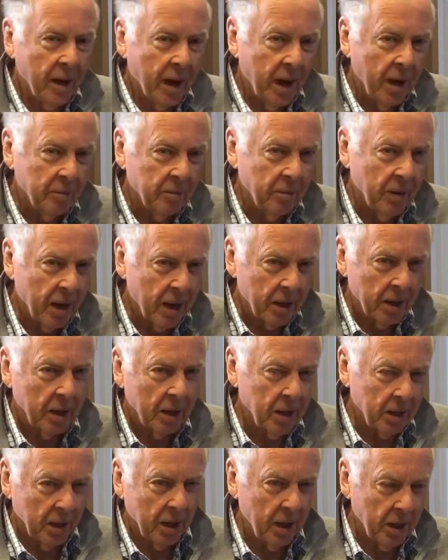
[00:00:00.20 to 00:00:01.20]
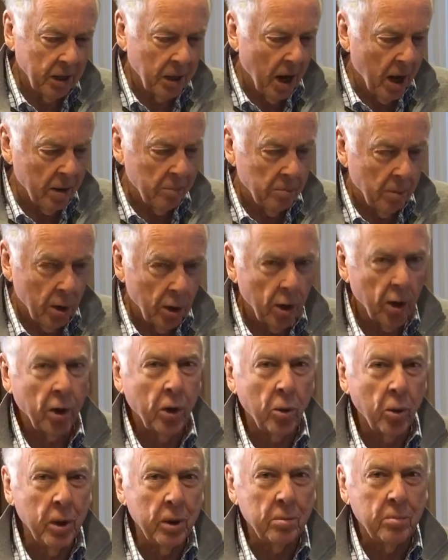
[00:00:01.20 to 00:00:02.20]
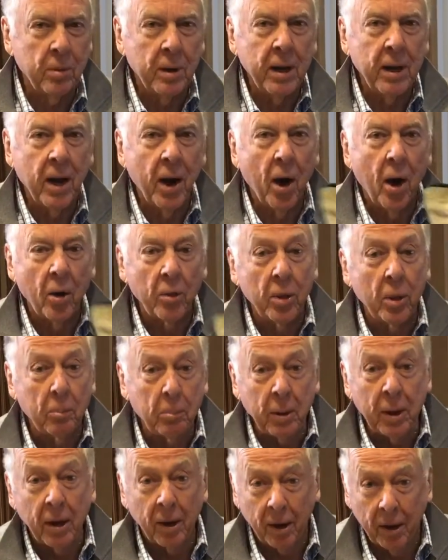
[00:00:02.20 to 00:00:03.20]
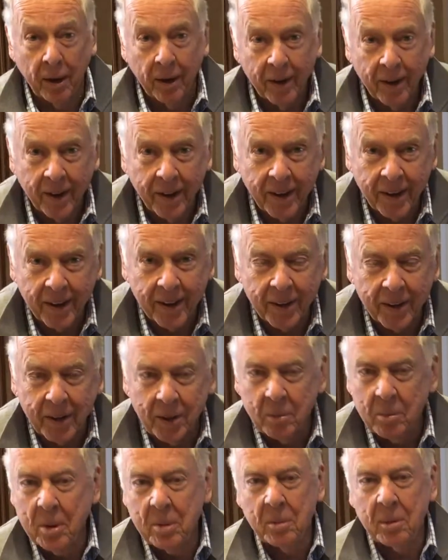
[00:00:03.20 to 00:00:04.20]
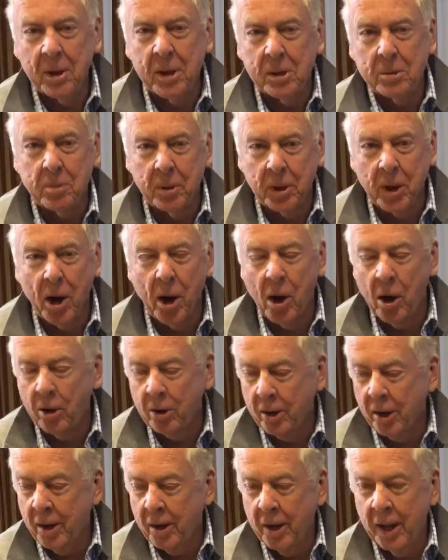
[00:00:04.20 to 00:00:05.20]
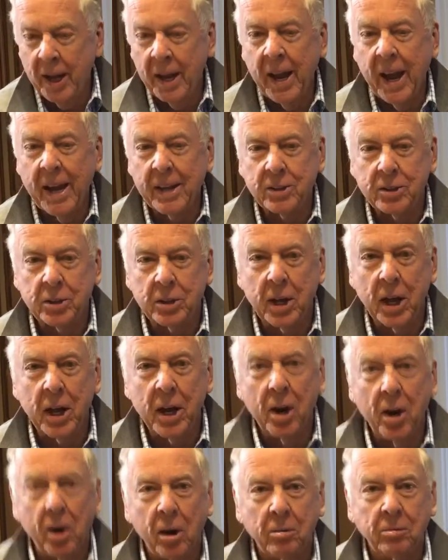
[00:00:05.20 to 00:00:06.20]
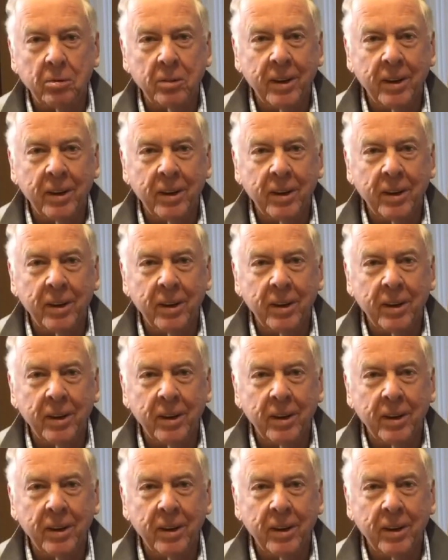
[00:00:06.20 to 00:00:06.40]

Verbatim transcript: I've got Murdoch with me on the pillow. You remember he's my dog. He has a day off.